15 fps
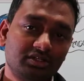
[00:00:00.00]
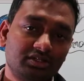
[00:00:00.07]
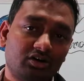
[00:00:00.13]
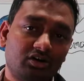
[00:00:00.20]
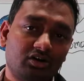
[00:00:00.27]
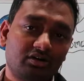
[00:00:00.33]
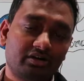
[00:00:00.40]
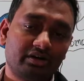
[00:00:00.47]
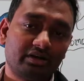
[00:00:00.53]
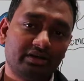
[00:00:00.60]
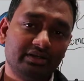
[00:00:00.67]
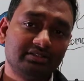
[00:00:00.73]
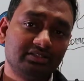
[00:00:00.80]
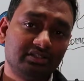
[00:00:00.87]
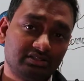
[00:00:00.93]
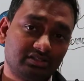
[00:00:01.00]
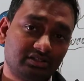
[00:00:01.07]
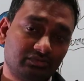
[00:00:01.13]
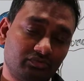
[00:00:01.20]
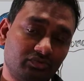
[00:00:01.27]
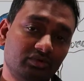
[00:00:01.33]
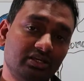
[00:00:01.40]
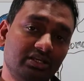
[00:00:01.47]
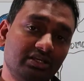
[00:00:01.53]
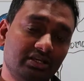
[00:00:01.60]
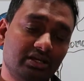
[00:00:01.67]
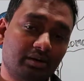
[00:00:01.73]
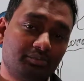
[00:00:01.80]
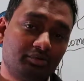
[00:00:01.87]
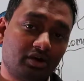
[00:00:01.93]
or is it a fully
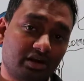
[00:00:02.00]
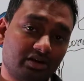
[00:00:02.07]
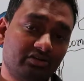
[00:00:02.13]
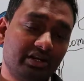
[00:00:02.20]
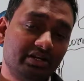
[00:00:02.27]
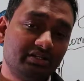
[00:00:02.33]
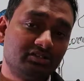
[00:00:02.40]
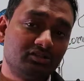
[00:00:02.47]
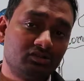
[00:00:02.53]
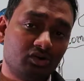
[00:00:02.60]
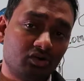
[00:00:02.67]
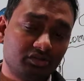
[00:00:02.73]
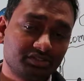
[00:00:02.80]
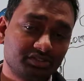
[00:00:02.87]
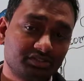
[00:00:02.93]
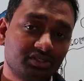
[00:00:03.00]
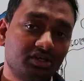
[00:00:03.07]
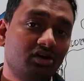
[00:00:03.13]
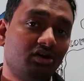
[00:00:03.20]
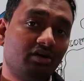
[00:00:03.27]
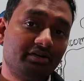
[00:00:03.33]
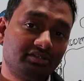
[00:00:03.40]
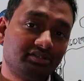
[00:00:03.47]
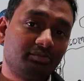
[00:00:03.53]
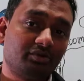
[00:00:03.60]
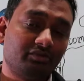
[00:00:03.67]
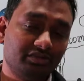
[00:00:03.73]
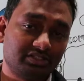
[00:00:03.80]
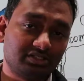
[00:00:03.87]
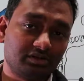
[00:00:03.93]
accredited courses, or it's a
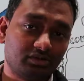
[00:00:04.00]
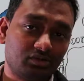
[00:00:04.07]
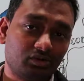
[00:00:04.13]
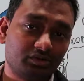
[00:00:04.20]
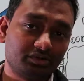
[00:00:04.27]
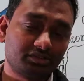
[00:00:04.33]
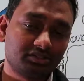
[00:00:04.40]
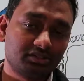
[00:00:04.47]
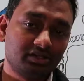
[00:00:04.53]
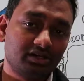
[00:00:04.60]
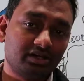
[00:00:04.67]
provisional course.